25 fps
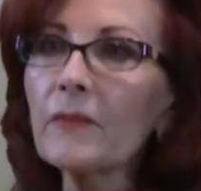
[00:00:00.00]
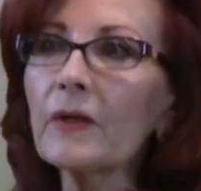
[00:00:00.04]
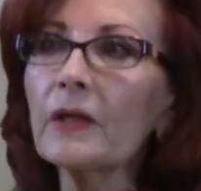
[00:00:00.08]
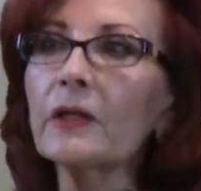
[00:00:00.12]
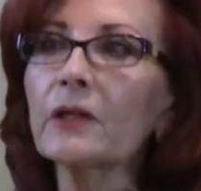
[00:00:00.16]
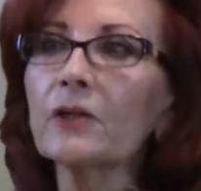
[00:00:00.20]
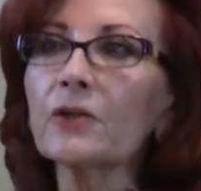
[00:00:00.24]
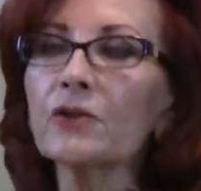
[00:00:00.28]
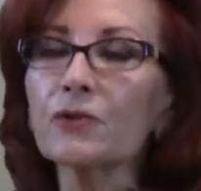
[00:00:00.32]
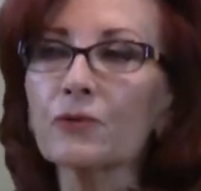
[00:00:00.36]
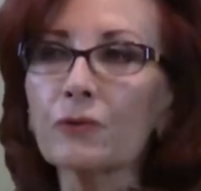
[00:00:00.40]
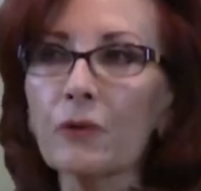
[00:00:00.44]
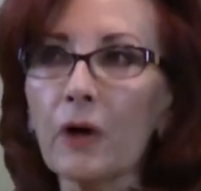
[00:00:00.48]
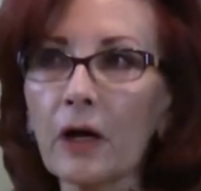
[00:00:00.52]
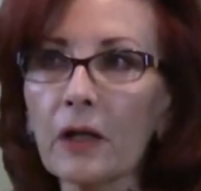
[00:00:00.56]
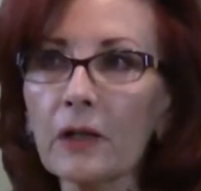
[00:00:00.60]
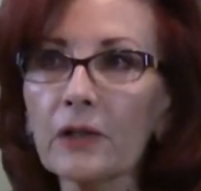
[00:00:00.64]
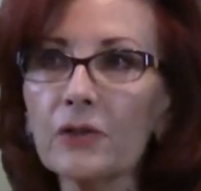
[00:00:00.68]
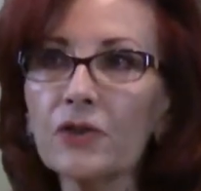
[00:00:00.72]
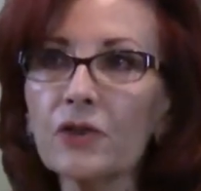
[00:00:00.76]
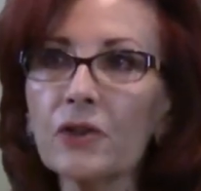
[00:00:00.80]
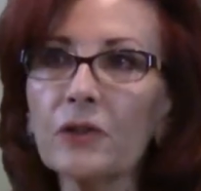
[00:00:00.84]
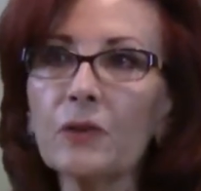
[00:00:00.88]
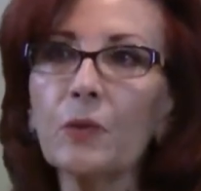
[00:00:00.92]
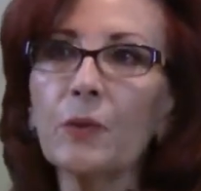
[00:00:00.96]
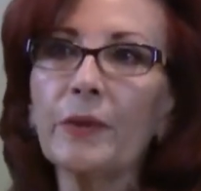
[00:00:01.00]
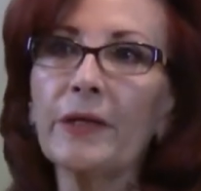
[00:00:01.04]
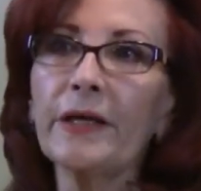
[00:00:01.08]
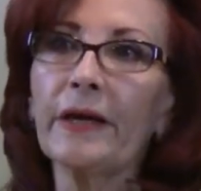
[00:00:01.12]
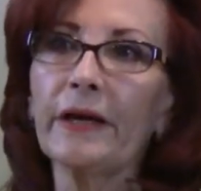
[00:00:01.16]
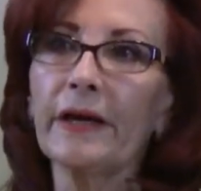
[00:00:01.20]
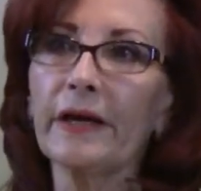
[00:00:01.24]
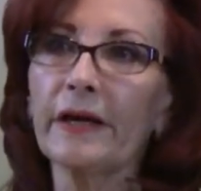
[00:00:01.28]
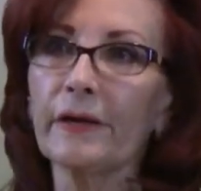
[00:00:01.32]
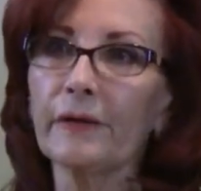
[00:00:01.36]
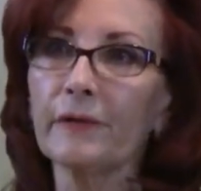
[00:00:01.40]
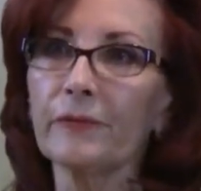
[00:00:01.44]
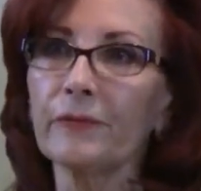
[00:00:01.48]
In astrology, we
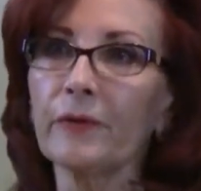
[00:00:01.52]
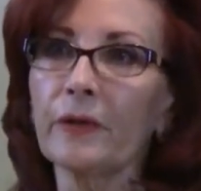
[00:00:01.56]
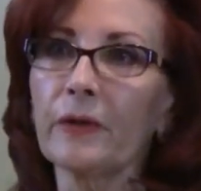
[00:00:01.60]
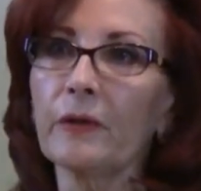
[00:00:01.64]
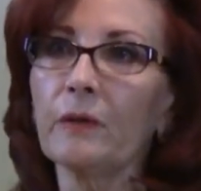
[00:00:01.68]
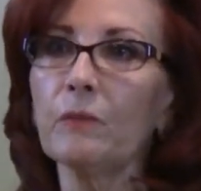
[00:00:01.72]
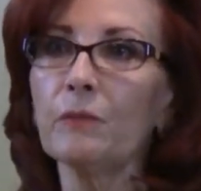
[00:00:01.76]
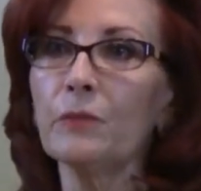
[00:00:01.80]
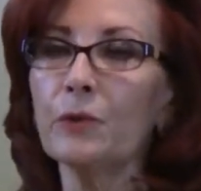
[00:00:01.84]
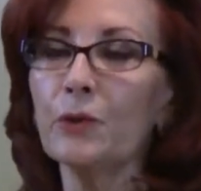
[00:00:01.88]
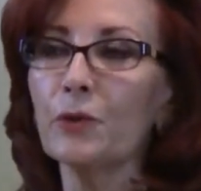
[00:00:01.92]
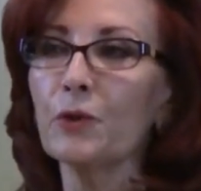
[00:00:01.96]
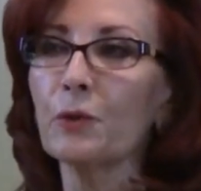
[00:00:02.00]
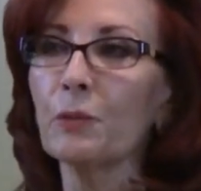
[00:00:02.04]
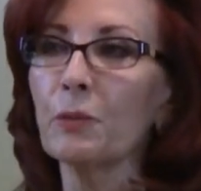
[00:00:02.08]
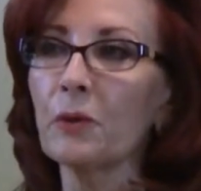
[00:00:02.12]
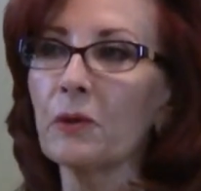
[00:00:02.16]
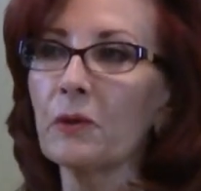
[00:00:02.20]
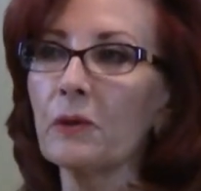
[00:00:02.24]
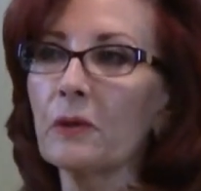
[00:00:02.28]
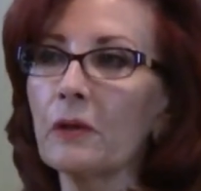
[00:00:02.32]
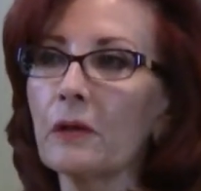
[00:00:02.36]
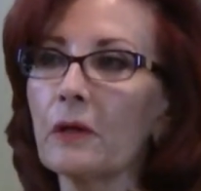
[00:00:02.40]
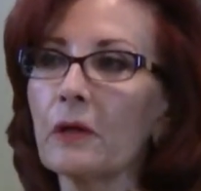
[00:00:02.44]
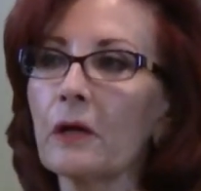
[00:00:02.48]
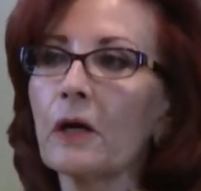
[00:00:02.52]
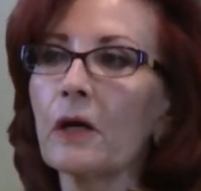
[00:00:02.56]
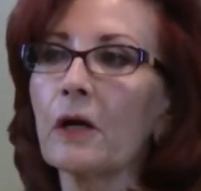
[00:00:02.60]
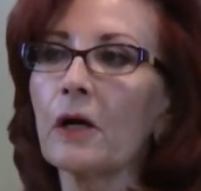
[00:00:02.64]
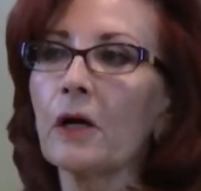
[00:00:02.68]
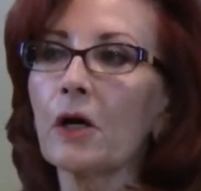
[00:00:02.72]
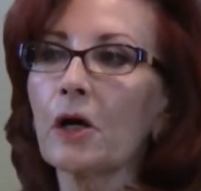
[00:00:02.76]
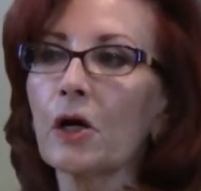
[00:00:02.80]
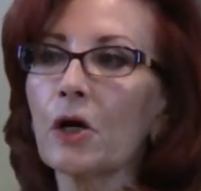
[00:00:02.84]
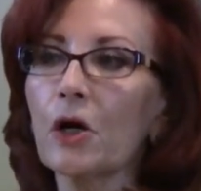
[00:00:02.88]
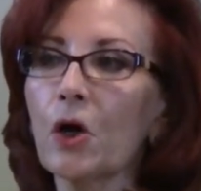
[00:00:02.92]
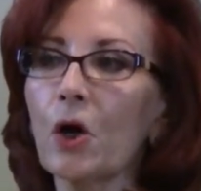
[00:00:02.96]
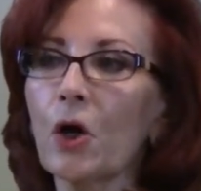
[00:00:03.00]
have mutable,
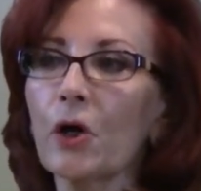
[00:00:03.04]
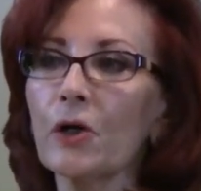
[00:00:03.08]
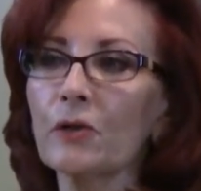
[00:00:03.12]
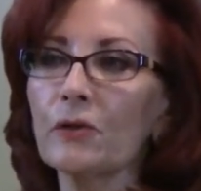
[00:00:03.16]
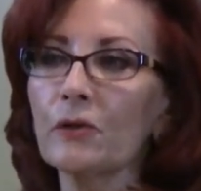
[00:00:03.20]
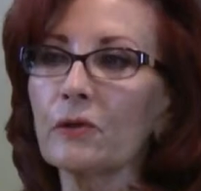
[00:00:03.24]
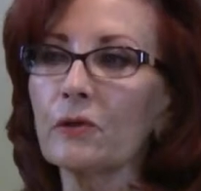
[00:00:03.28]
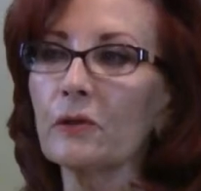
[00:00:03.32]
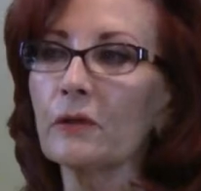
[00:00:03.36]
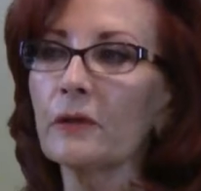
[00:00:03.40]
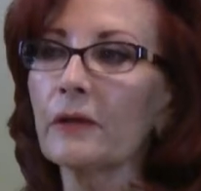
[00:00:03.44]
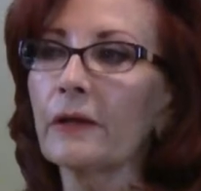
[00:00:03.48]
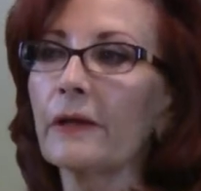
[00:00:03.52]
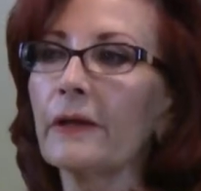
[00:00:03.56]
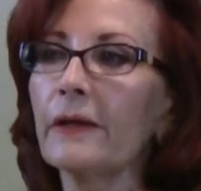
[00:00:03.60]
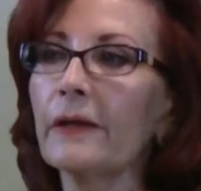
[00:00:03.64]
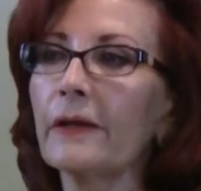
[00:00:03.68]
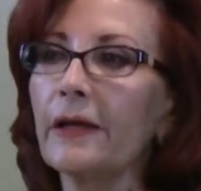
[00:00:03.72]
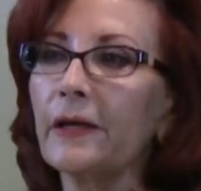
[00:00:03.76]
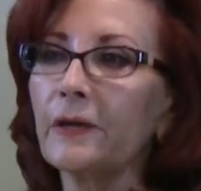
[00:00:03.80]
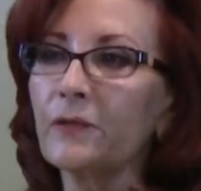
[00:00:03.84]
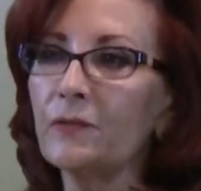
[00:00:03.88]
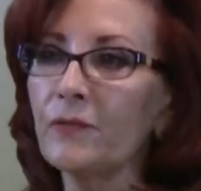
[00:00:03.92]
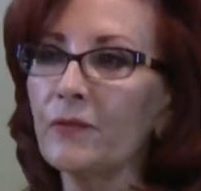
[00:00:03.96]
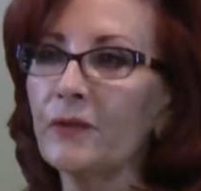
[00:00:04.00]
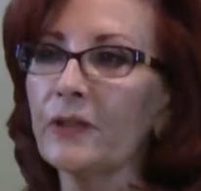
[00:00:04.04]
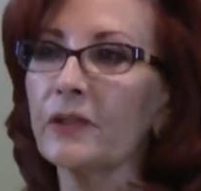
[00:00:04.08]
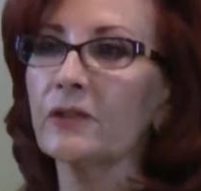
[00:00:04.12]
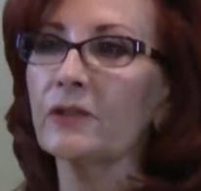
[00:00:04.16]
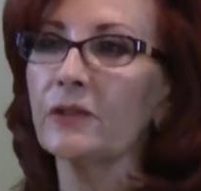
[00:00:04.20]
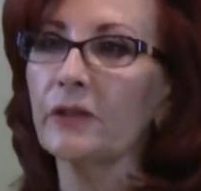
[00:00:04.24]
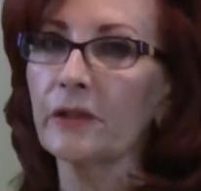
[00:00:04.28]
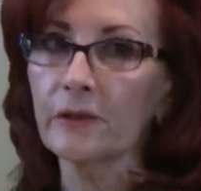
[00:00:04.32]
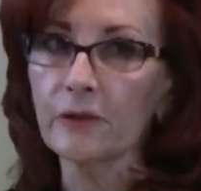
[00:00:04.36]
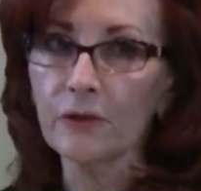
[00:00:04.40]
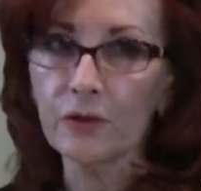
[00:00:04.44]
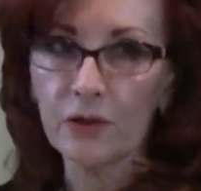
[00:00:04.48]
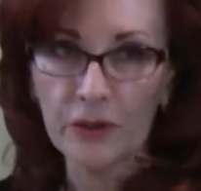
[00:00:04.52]
cardinal, and fixed
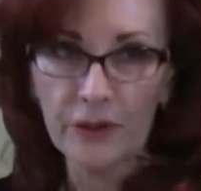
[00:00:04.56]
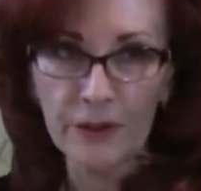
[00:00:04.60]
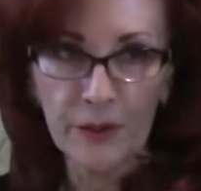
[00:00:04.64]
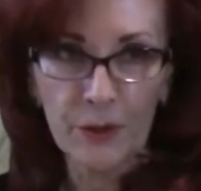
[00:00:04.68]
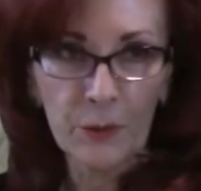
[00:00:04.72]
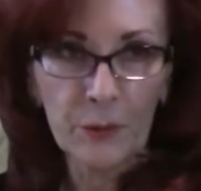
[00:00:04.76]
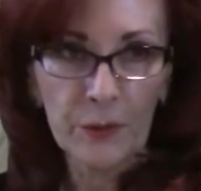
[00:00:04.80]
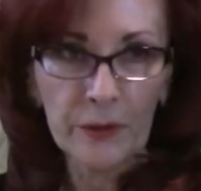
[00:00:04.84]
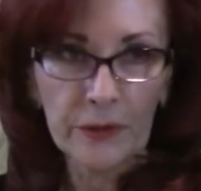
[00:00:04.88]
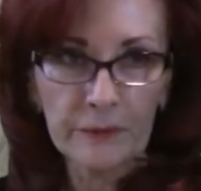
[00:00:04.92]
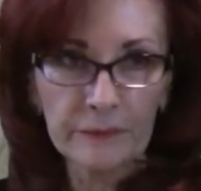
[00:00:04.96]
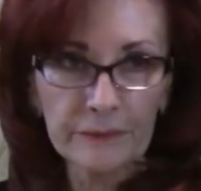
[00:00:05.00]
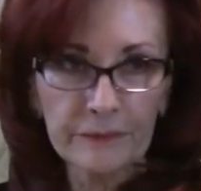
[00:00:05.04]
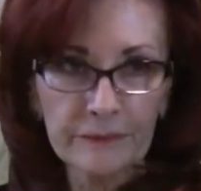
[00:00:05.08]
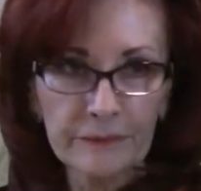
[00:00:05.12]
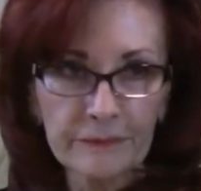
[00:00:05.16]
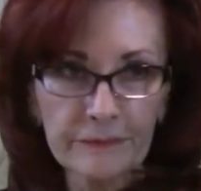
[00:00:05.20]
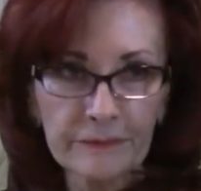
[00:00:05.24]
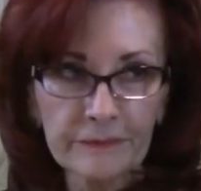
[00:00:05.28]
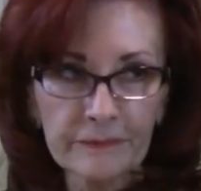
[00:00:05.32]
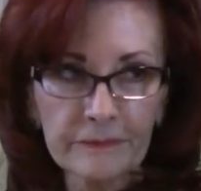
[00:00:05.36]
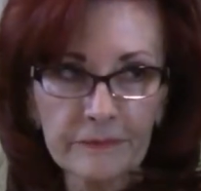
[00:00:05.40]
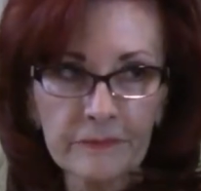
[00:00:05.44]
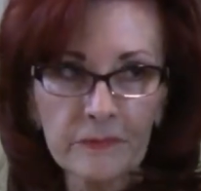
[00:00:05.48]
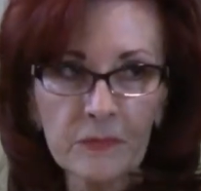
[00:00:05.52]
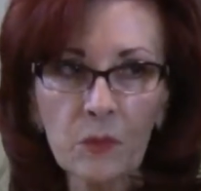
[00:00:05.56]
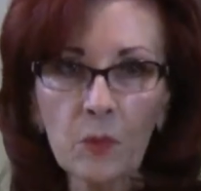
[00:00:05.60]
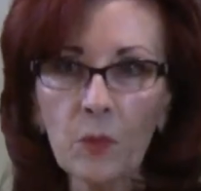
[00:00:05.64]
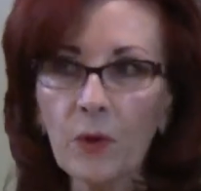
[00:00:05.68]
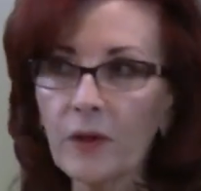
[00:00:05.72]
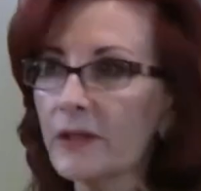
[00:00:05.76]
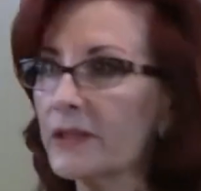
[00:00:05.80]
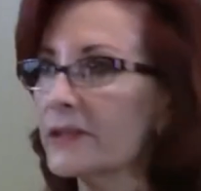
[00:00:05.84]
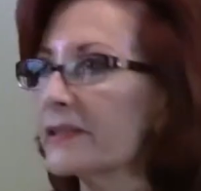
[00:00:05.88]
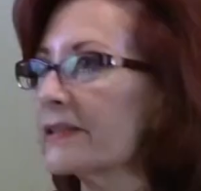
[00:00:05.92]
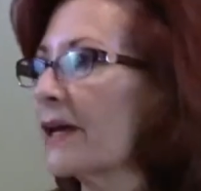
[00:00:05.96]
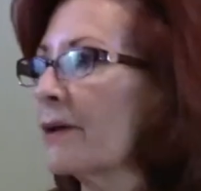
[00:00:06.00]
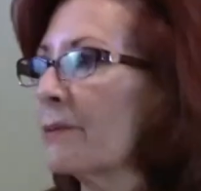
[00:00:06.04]
energy, don't we? What
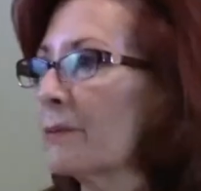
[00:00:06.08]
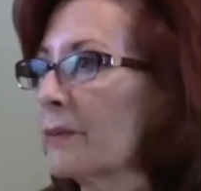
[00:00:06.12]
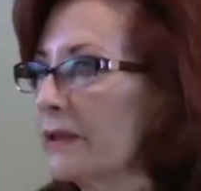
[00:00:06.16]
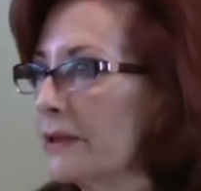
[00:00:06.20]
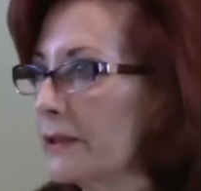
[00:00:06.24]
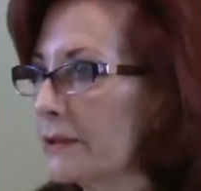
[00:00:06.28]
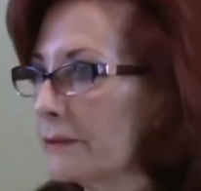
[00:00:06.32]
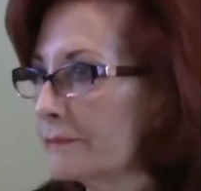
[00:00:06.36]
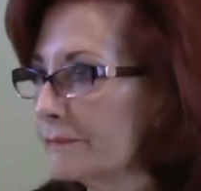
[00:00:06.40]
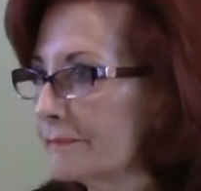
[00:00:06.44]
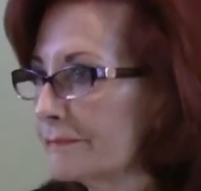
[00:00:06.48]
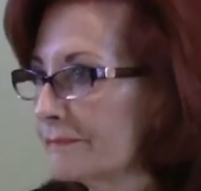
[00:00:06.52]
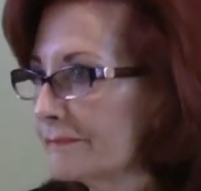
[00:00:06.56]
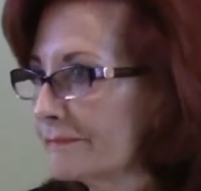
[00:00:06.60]
does that mean?